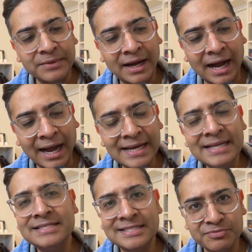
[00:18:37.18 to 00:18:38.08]
I need
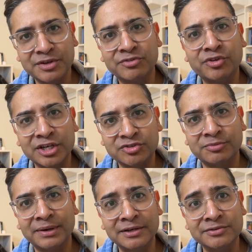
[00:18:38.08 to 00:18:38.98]
something fresh for
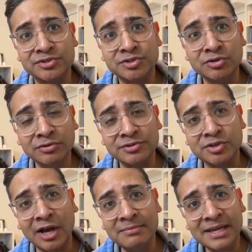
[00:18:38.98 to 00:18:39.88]
my own soul. And so
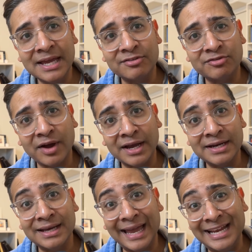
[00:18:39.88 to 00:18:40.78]
I began to find
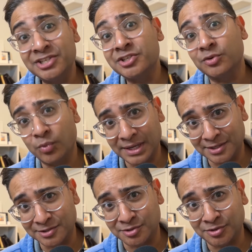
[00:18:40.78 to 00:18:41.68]
ancient
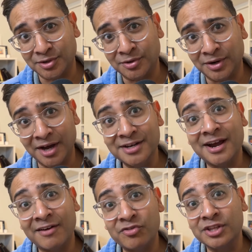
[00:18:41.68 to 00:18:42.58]
wells or
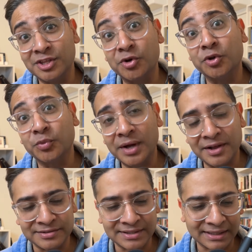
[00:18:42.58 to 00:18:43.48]
uncovering the old
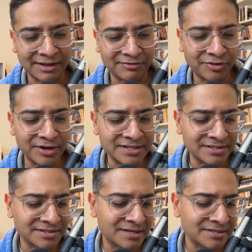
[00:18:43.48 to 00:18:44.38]
wells, like that phrase in
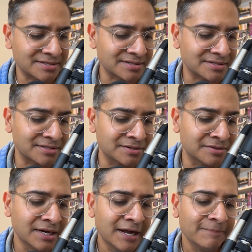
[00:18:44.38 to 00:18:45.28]
Genesis.
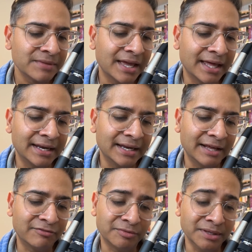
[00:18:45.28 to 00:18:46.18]

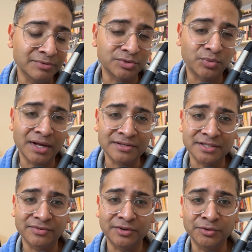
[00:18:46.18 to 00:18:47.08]
And for me, it was wells
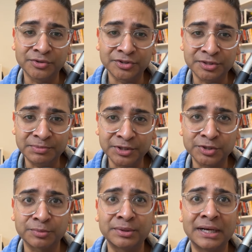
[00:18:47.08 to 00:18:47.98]
of older
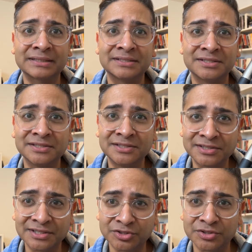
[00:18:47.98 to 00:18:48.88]
spiritual practices
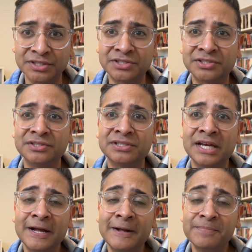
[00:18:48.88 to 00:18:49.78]
and traditions
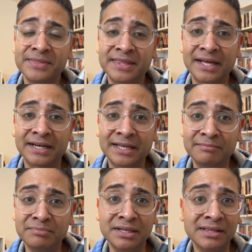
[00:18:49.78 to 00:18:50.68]
that can
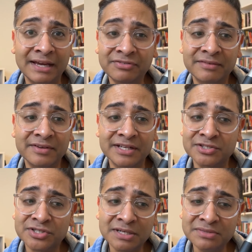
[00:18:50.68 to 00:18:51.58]
be life-giving. And so
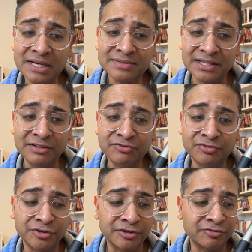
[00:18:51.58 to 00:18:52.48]
sometimes I think
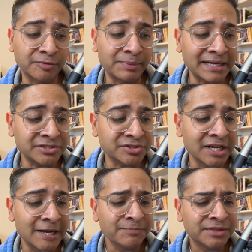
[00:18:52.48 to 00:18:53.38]
for pastors,
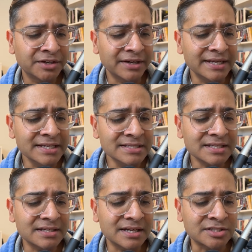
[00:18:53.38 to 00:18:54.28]
there is
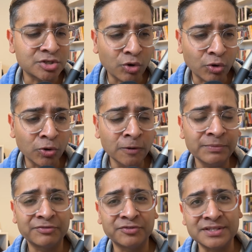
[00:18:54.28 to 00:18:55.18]
a toll,
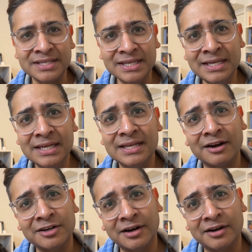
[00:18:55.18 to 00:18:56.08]
a fatigue in
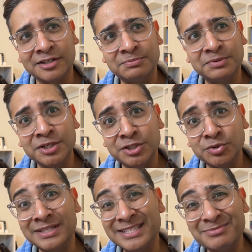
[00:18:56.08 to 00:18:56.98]
our spiritual
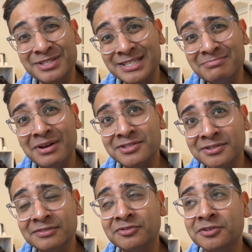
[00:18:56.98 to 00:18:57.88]
intimacy
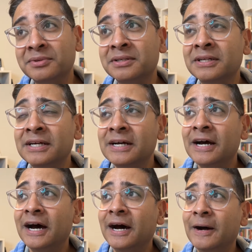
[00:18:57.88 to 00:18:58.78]
muscle, if you will,
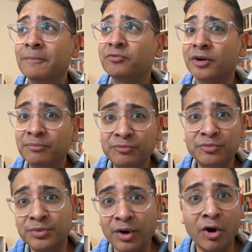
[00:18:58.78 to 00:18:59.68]

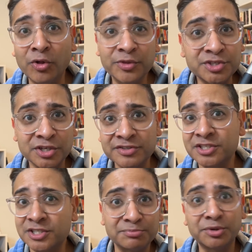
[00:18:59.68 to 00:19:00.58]
from all the
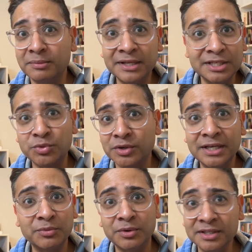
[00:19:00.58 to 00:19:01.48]
services and prayer meetings we're in,
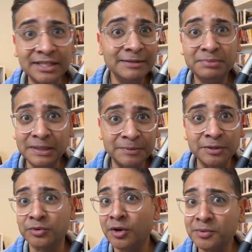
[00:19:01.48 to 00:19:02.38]
and we're leading people,
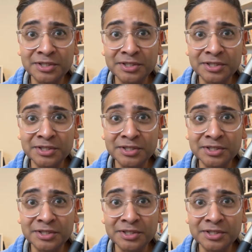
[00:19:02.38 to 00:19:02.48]
and we're always